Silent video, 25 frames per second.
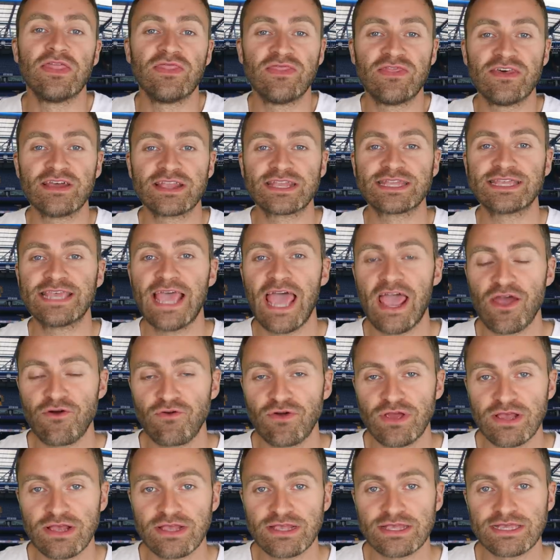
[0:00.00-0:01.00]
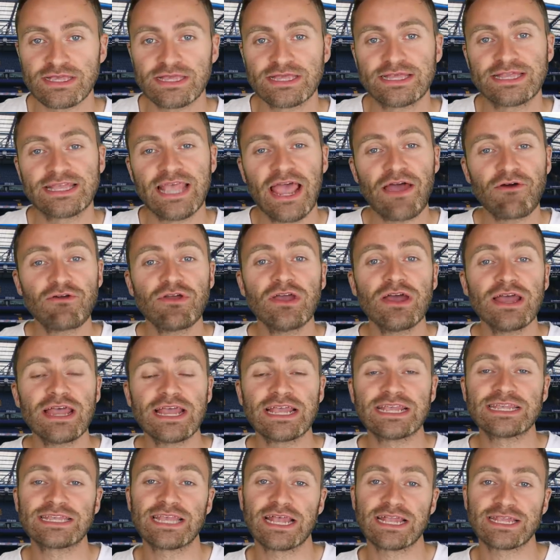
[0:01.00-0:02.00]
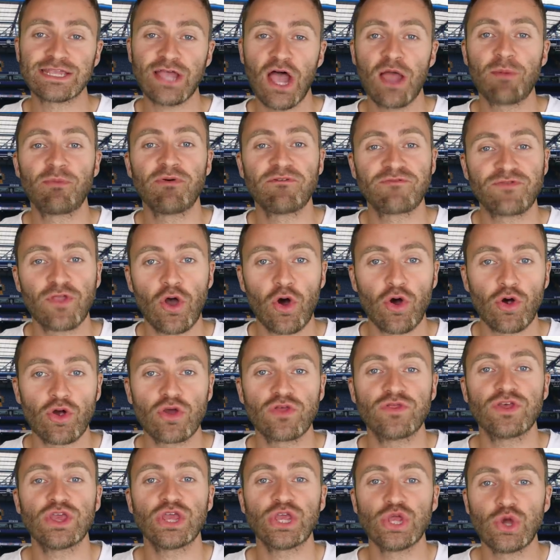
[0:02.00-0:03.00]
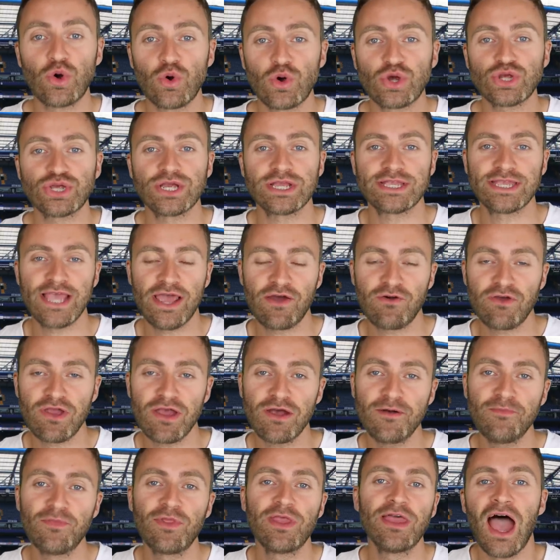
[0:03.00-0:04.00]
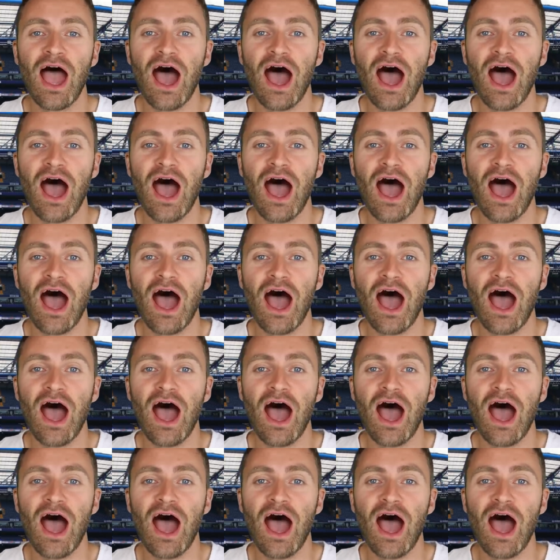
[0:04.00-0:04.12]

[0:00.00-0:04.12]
The Terriers. Terrier is a type of dog, the Yorkshire Terrier.